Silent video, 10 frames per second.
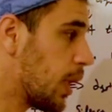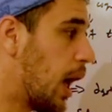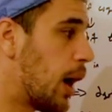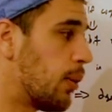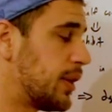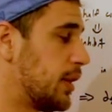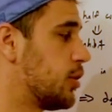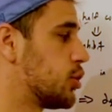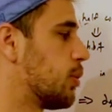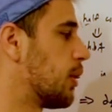one thing
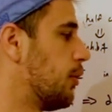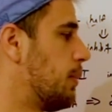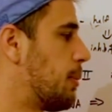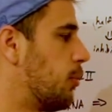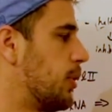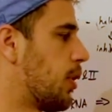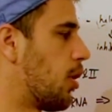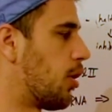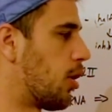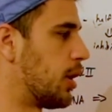to just quickly remember with
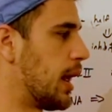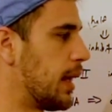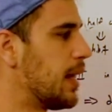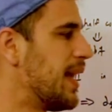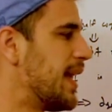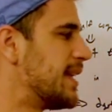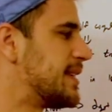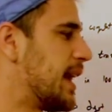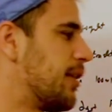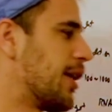rRNA
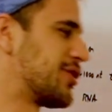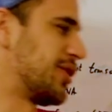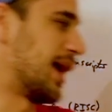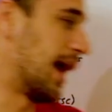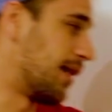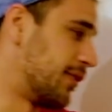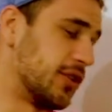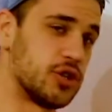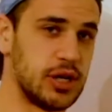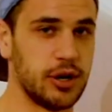is that you actually have in
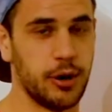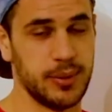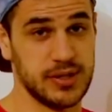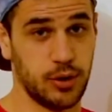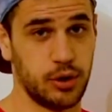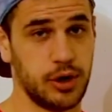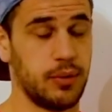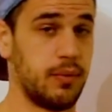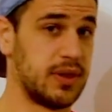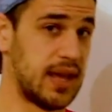the genome is
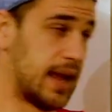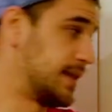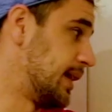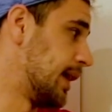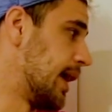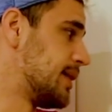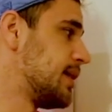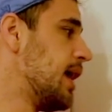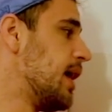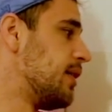ordered with the
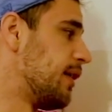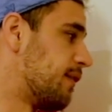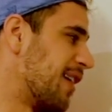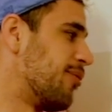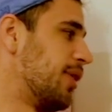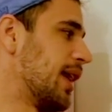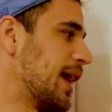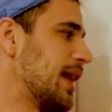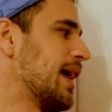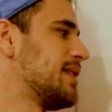18S, the
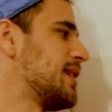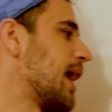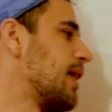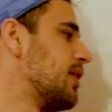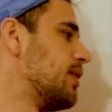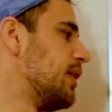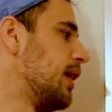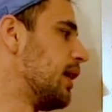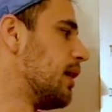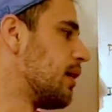5.8S, and then
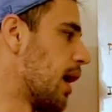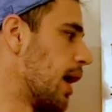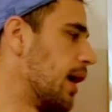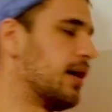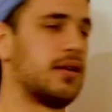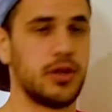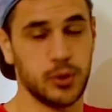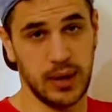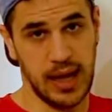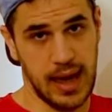the
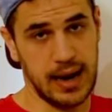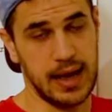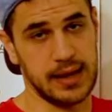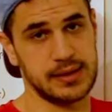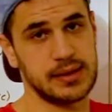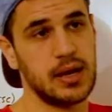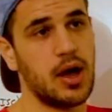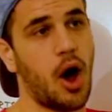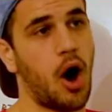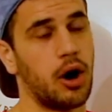28S
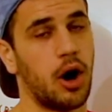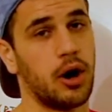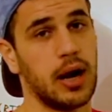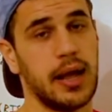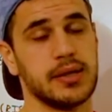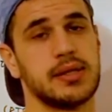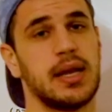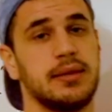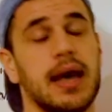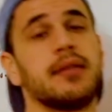rRNAs
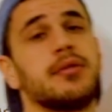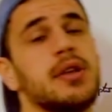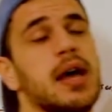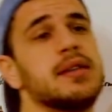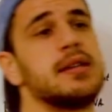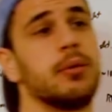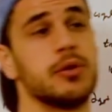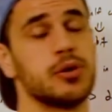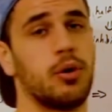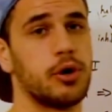in that
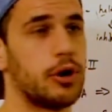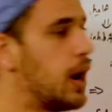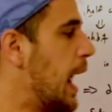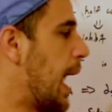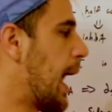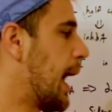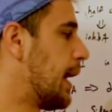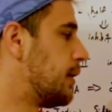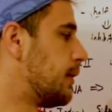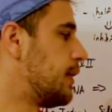sequence order,
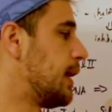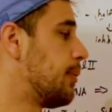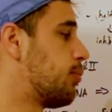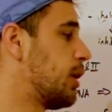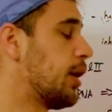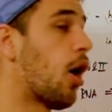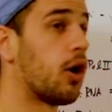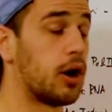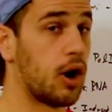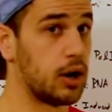and the
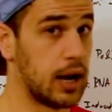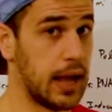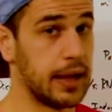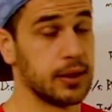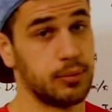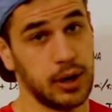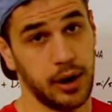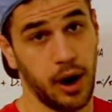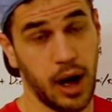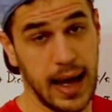pre-rRNA and the
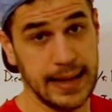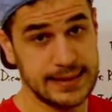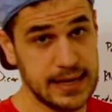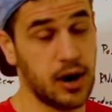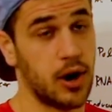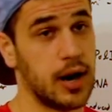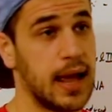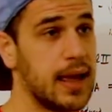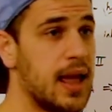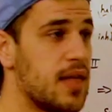
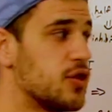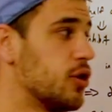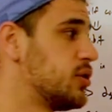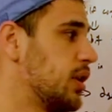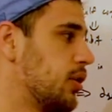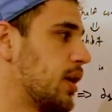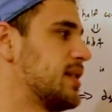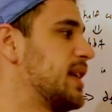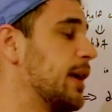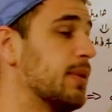pre-tRNA, those little
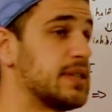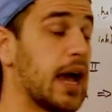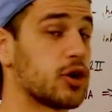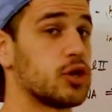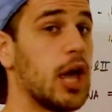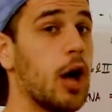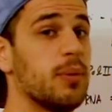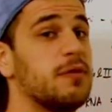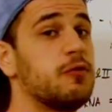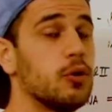segments actually
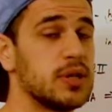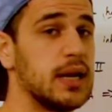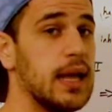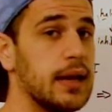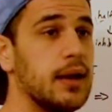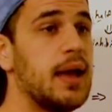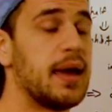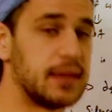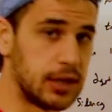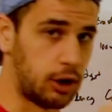help fold it in, and
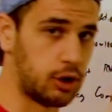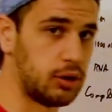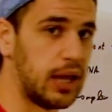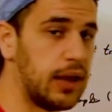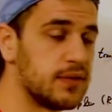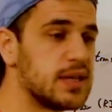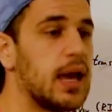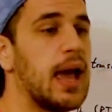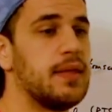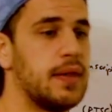then they're
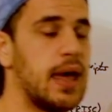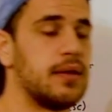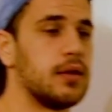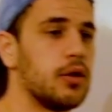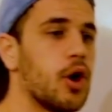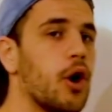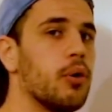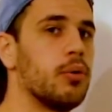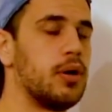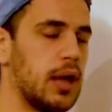cleaved, and then they
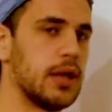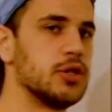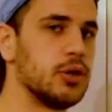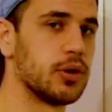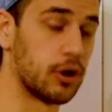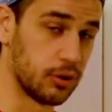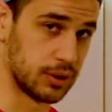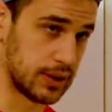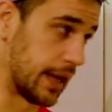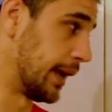go and do their own
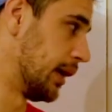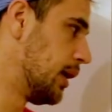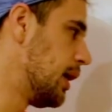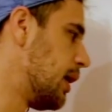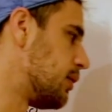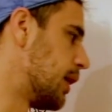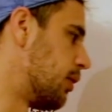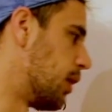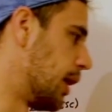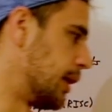thing
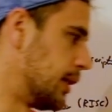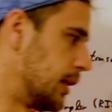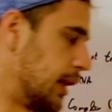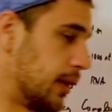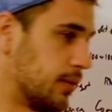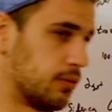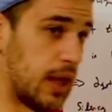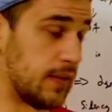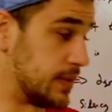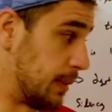later on in the
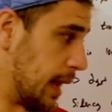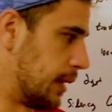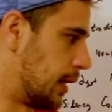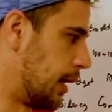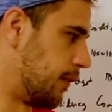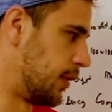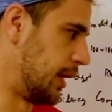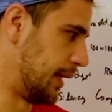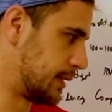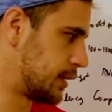lifespan of
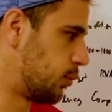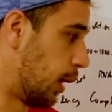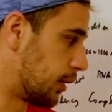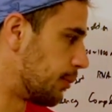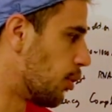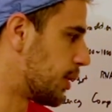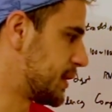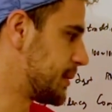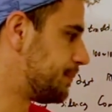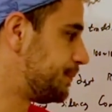these wiggly
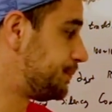boys.